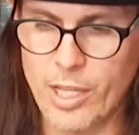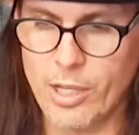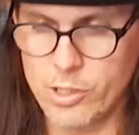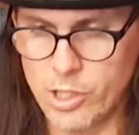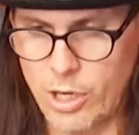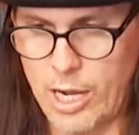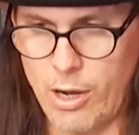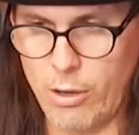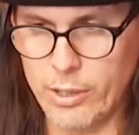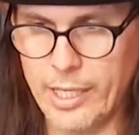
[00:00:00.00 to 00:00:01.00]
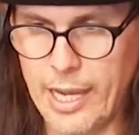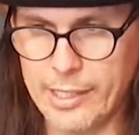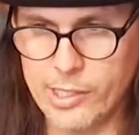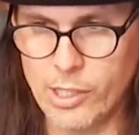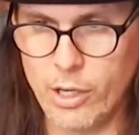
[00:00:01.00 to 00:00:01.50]
So I hold it like
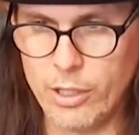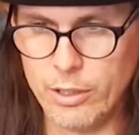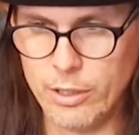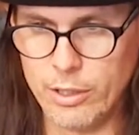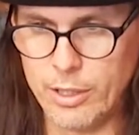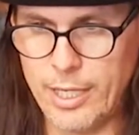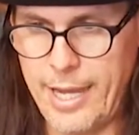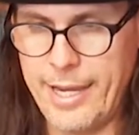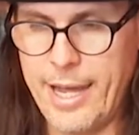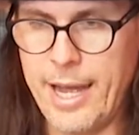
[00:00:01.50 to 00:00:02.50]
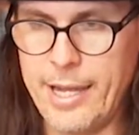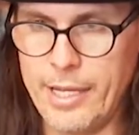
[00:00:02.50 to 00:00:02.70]
so, and I